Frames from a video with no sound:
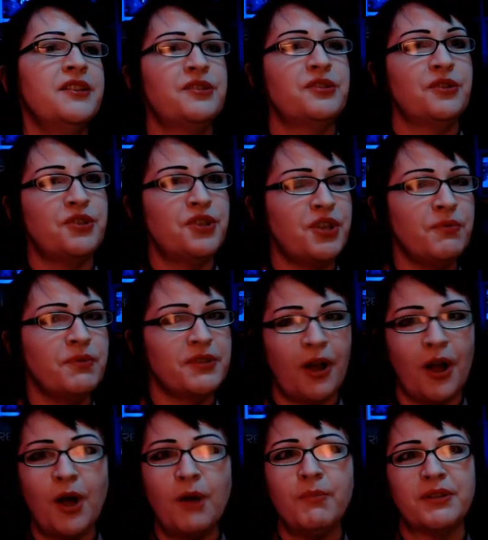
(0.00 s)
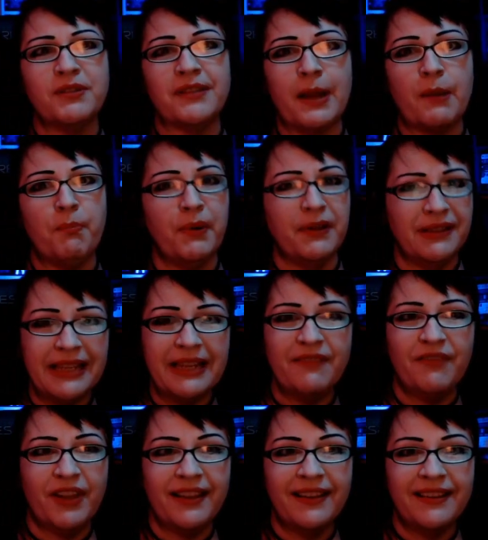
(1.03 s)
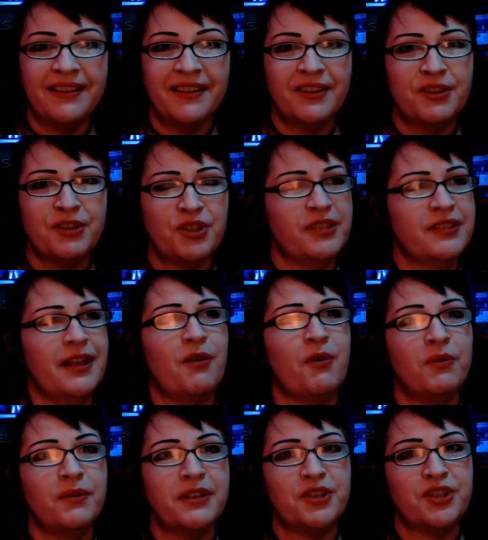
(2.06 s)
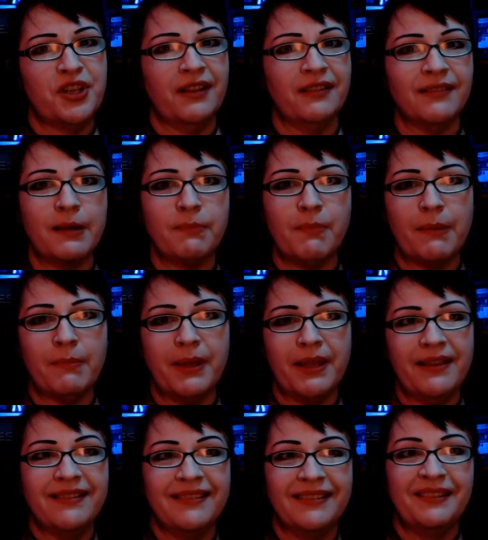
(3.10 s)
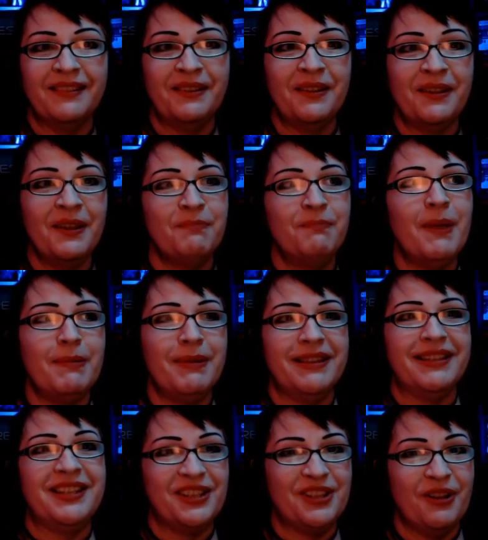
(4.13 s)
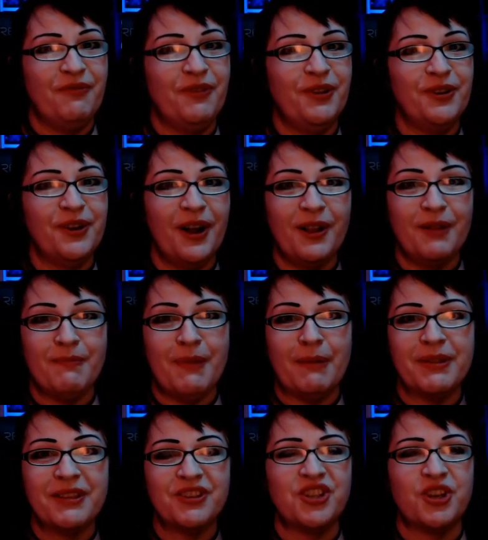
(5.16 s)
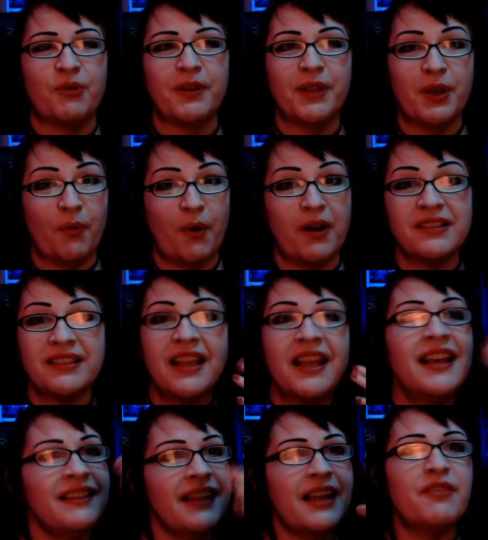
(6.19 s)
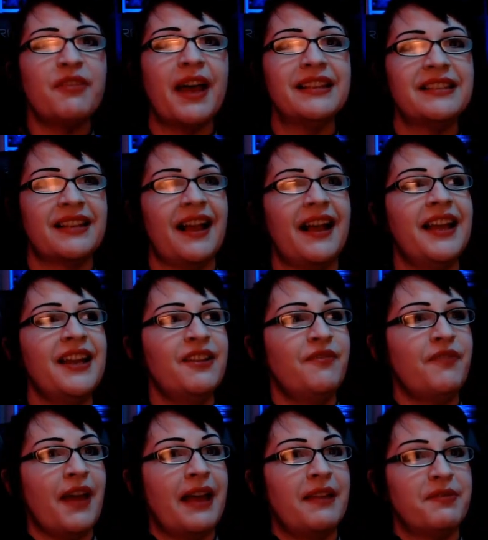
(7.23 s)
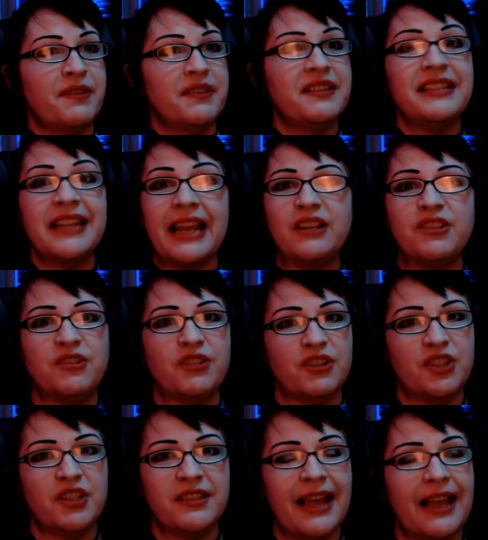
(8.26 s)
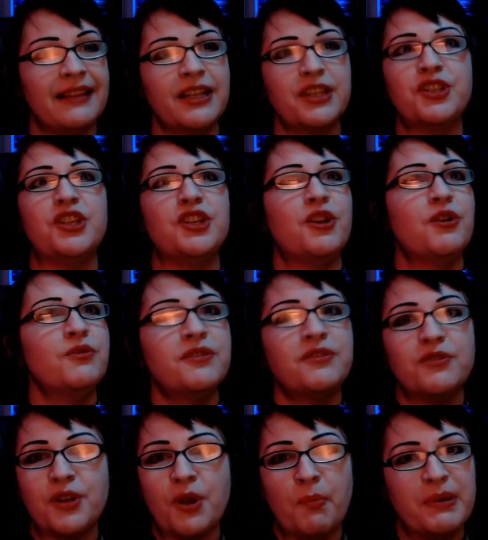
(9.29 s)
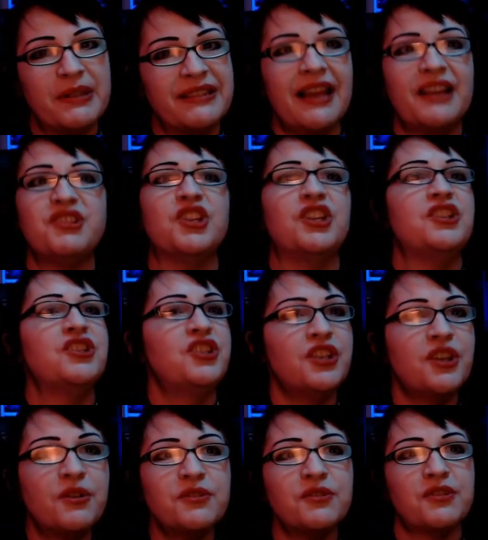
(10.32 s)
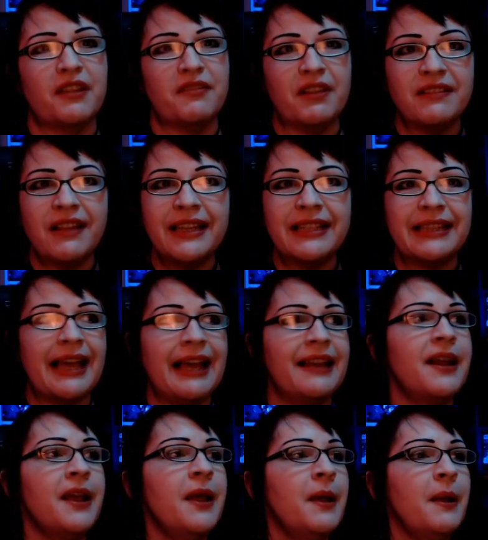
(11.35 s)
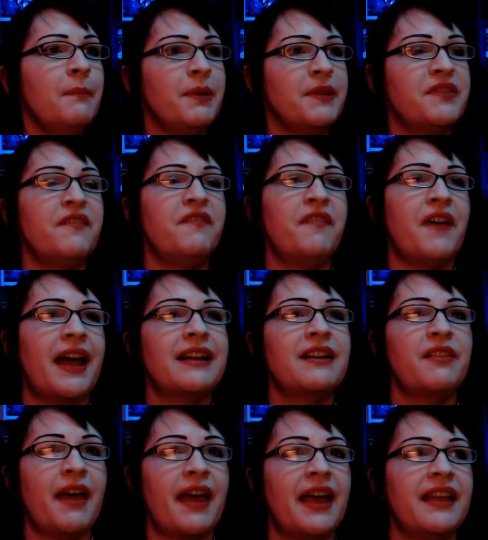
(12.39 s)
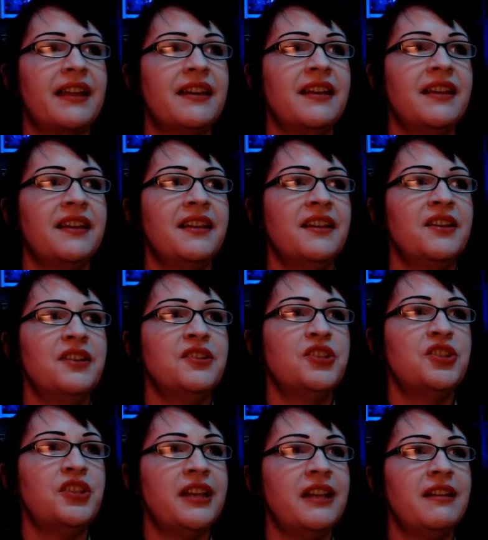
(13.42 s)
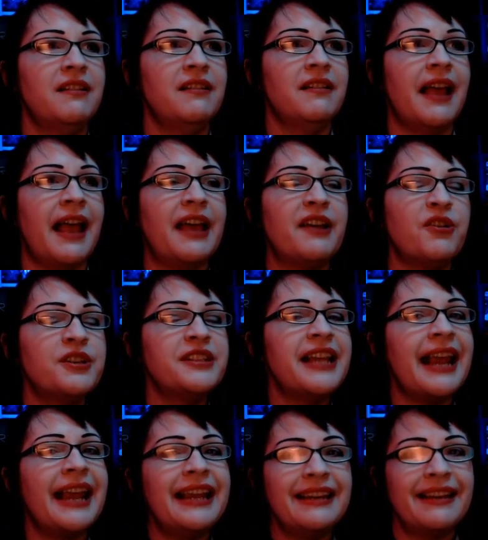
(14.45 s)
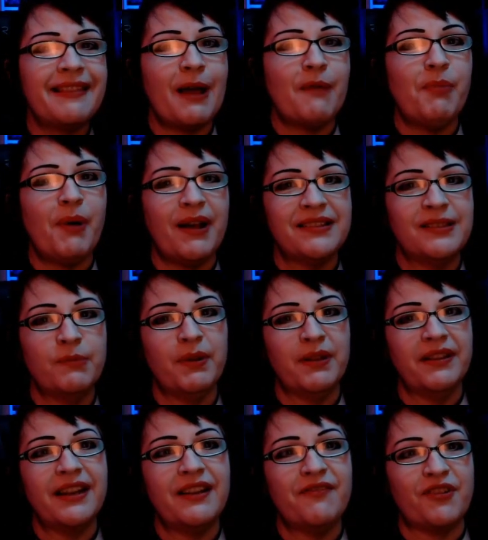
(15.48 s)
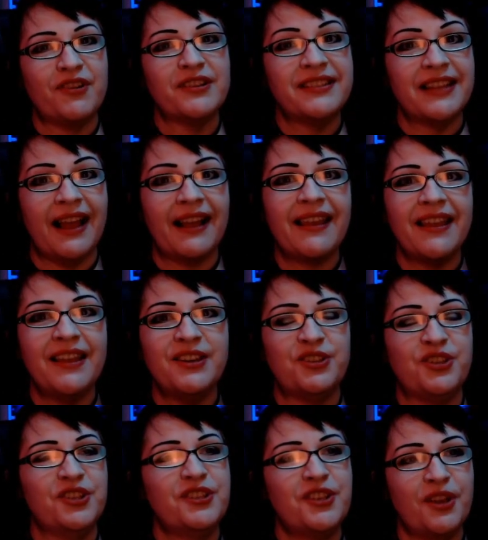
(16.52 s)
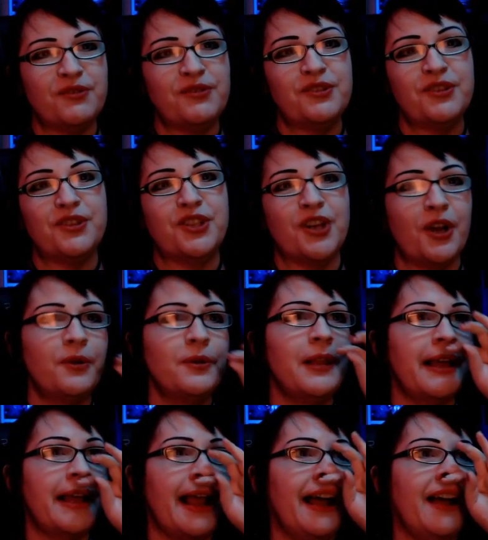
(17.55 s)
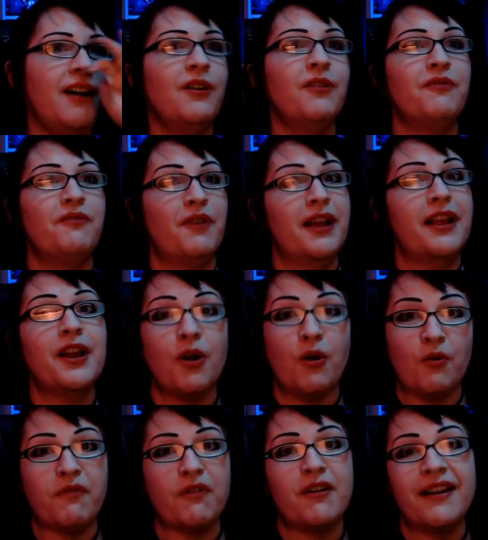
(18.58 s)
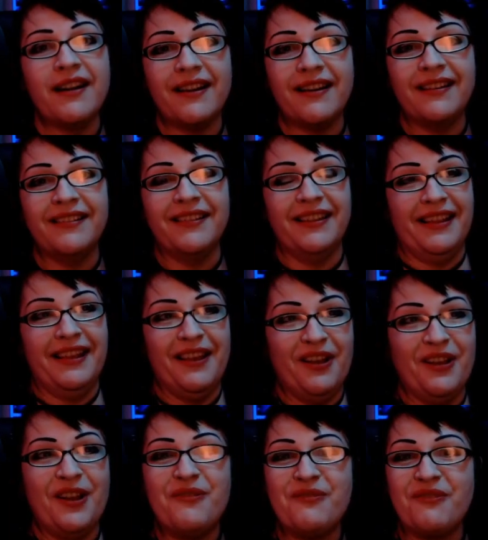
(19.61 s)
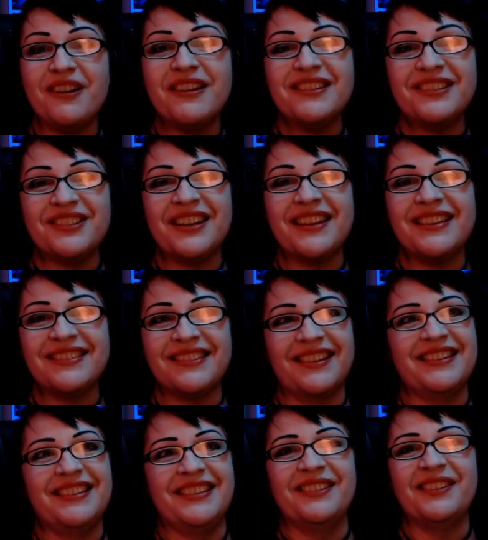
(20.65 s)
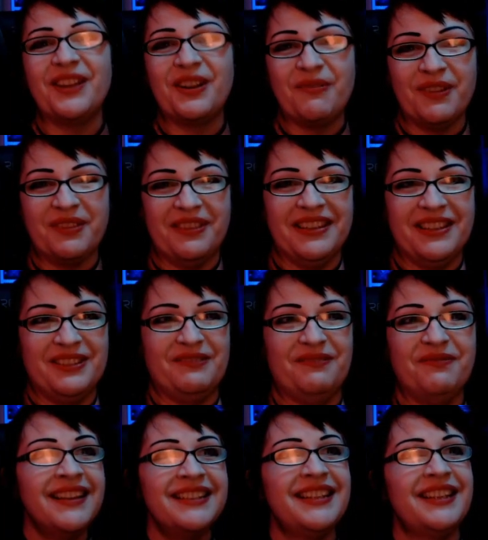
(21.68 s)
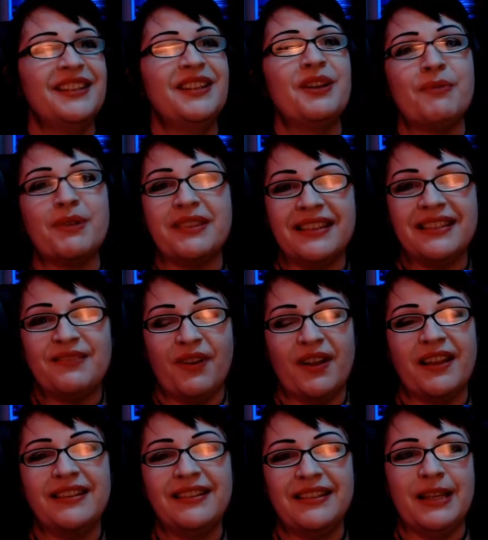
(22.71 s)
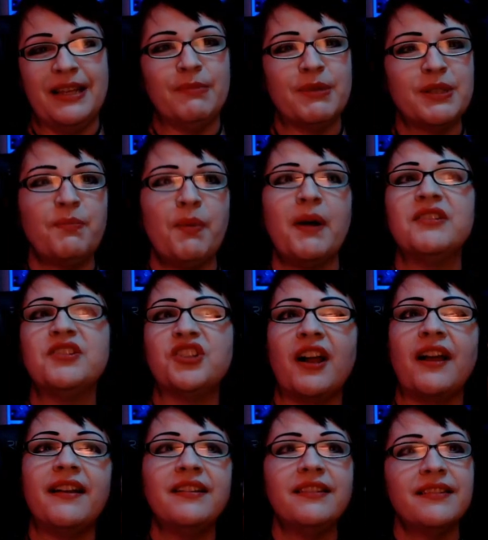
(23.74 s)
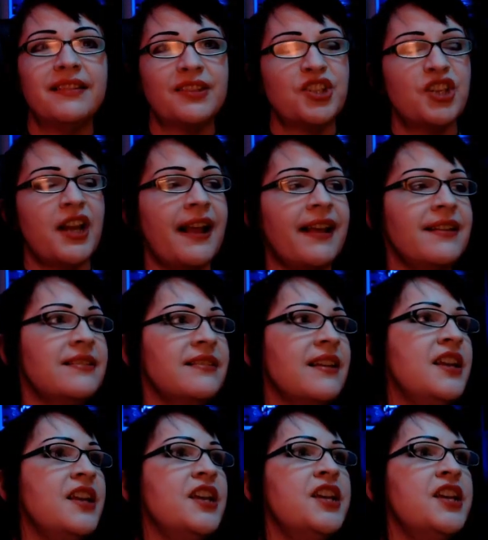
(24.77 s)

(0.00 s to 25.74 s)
So she was almost like believing. She's like, holy shit, like maybe this is a voodoo doll and maybe this shit really works. Like that's kind of at the stage that she's at. Like she knows there's no possession. She knows there's nothing like that. But the fact that she entertained that possibility for a second just goes to show like how fucking over it she is, like dealing with this fucking demon spawn child that she has.